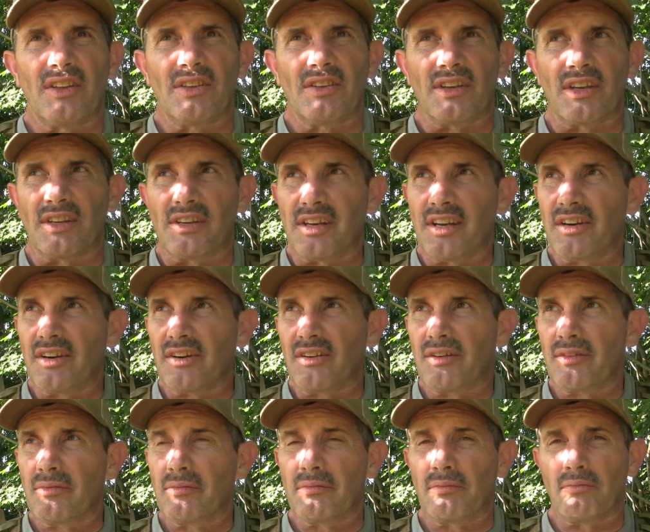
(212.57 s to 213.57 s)
the deer
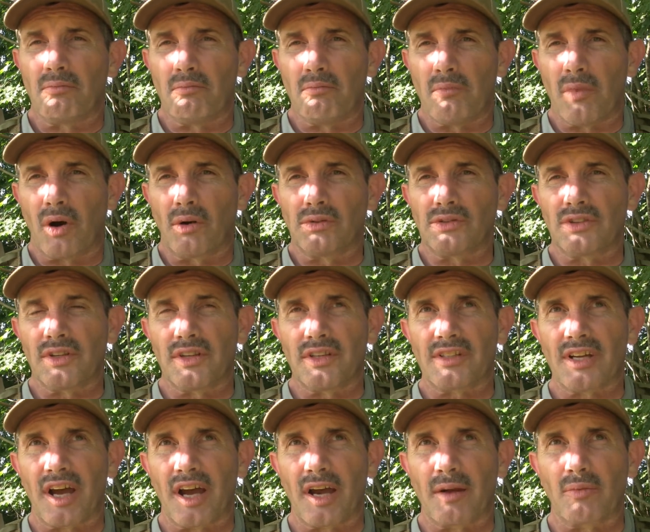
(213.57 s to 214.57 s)
most of the
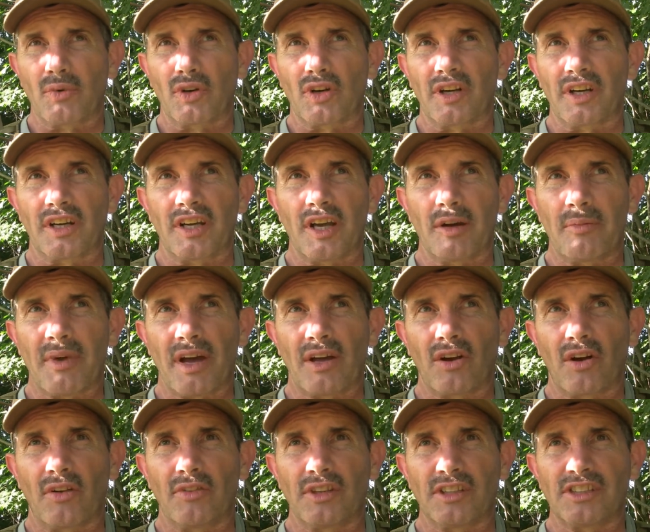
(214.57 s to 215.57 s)
time are going to come out
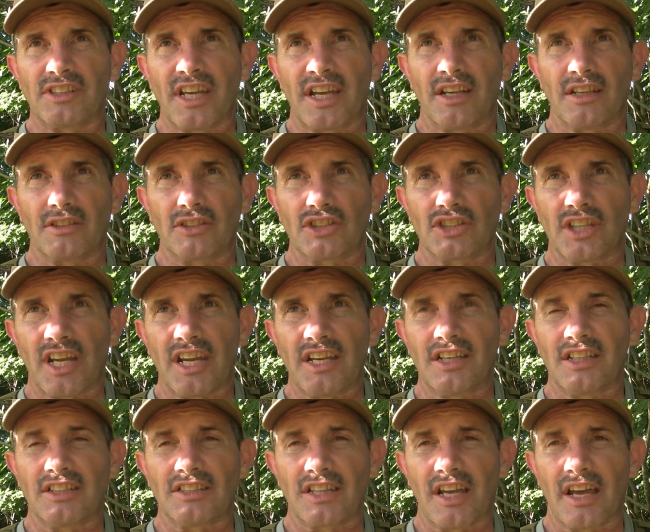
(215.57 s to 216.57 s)
on the
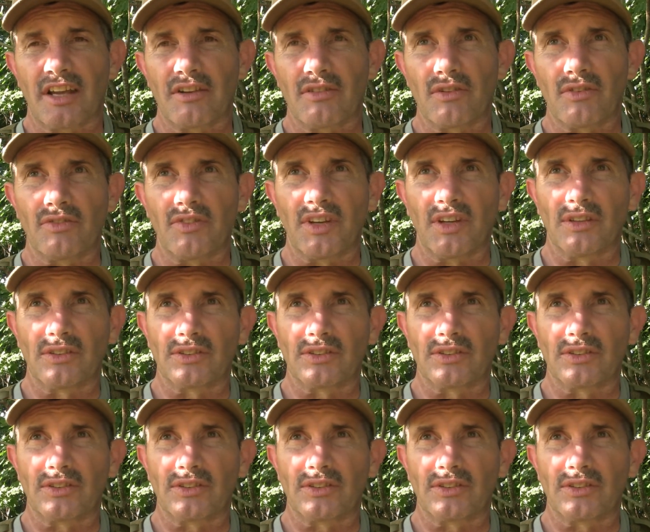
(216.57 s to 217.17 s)
shaded side of the field.